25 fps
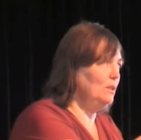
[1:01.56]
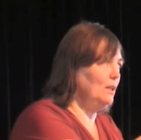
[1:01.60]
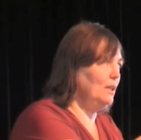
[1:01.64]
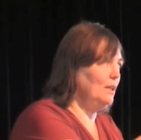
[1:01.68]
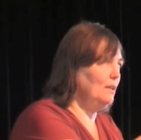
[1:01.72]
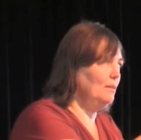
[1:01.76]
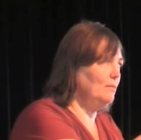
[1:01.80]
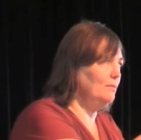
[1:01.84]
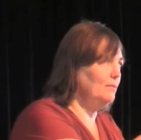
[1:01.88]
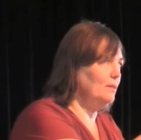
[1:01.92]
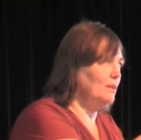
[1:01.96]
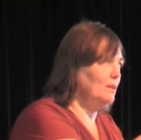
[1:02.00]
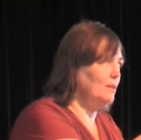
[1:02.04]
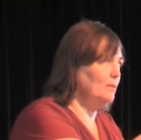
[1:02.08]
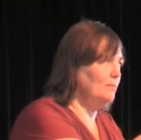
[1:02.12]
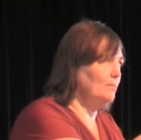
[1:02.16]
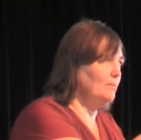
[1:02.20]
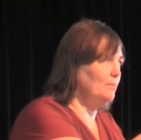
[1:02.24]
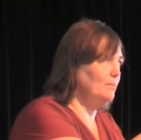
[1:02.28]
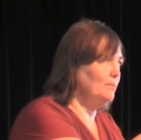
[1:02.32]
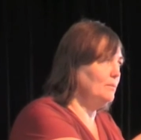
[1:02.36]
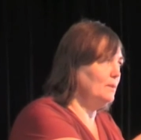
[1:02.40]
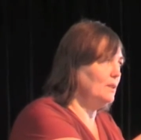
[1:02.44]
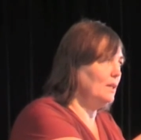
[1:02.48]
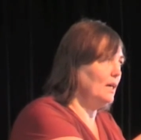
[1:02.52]
have
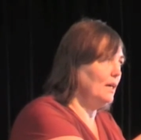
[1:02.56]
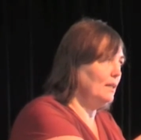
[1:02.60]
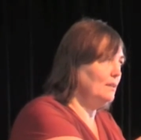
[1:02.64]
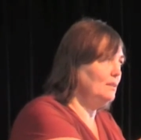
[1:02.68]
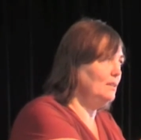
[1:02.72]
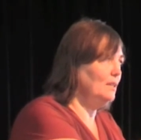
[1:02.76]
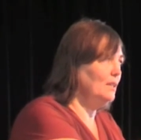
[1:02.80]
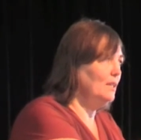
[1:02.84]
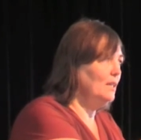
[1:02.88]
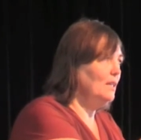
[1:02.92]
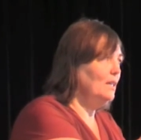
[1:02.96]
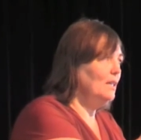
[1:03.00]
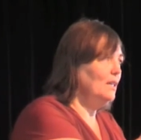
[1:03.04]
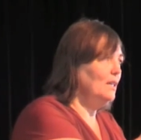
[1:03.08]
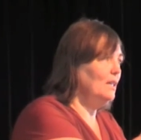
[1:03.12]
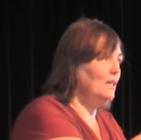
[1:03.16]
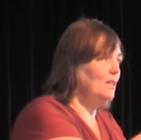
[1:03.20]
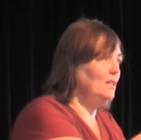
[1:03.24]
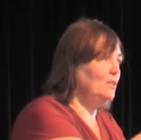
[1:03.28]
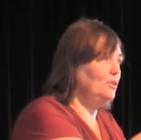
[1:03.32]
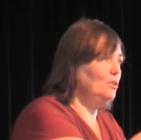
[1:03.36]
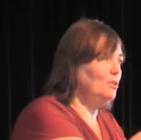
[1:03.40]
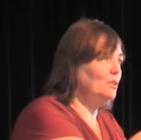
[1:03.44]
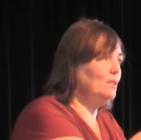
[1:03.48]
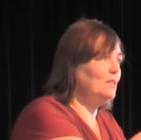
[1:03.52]
um, cut,
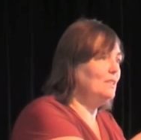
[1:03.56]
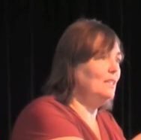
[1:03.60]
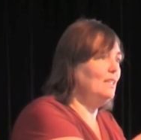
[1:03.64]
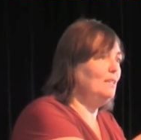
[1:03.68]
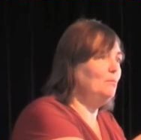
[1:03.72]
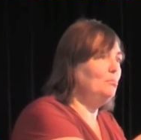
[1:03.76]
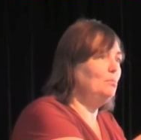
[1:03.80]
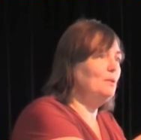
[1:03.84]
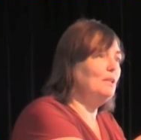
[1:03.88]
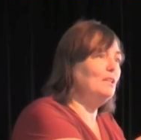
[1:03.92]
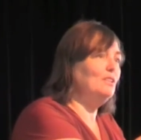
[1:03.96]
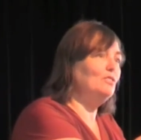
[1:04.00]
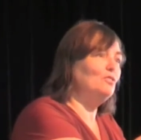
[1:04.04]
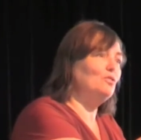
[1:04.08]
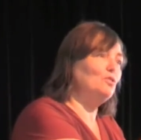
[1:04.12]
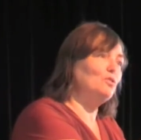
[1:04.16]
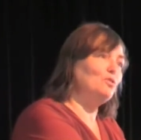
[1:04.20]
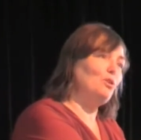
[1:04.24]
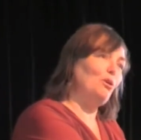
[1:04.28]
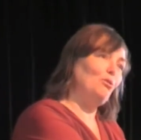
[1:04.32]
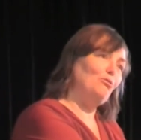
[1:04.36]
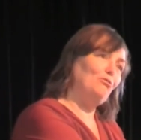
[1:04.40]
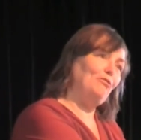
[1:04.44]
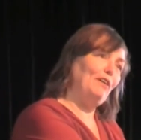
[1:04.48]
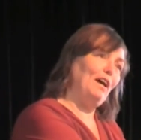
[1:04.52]
your skin begins to
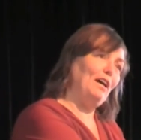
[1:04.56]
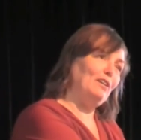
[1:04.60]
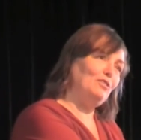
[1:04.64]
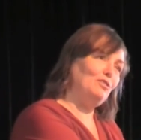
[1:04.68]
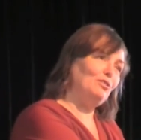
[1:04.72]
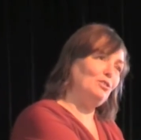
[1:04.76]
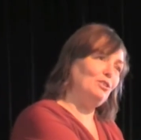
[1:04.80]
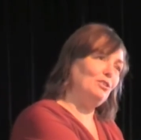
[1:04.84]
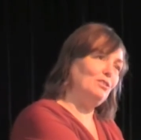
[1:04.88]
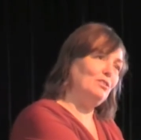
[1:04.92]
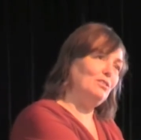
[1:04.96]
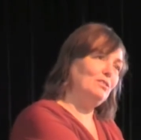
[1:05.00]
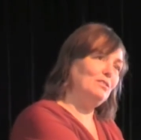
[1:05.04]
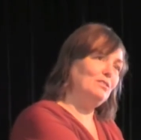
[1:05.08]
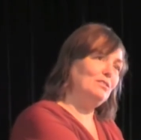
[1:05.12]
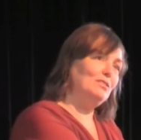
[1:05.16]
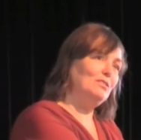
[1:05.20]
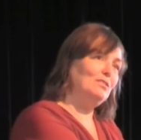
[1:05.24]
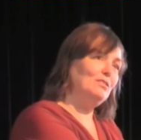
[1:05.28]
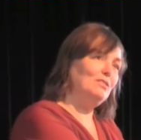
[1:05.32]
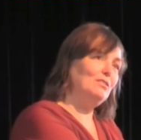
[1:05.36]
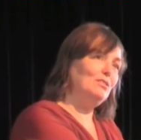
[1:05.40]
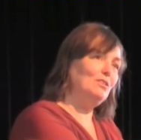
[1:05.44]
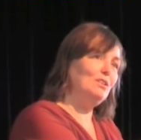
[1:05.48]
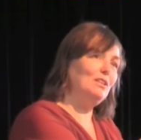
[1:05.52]
grow faster,
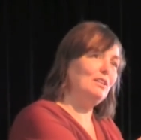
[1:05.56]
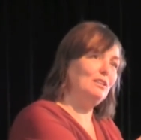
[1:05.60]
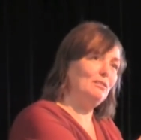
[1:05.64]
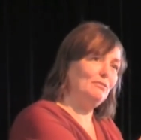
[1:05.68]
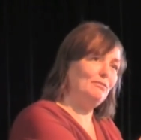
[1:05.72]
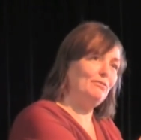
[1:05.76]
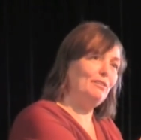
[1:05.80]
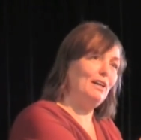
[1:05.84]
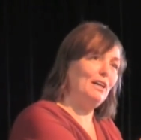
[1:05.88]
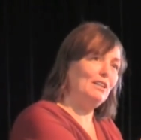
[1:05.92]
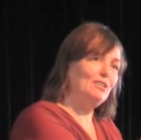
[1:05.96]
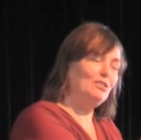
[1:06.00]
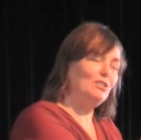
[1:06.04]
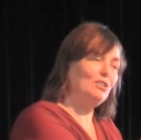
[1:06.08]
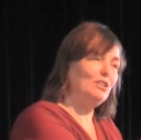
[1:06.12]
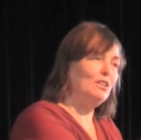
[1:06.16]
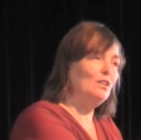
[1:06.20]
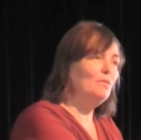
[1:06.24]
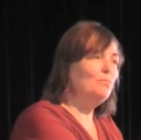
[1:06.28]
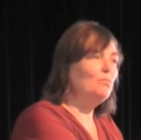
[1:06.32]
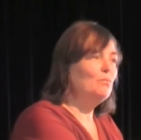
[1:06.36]
to heal faster.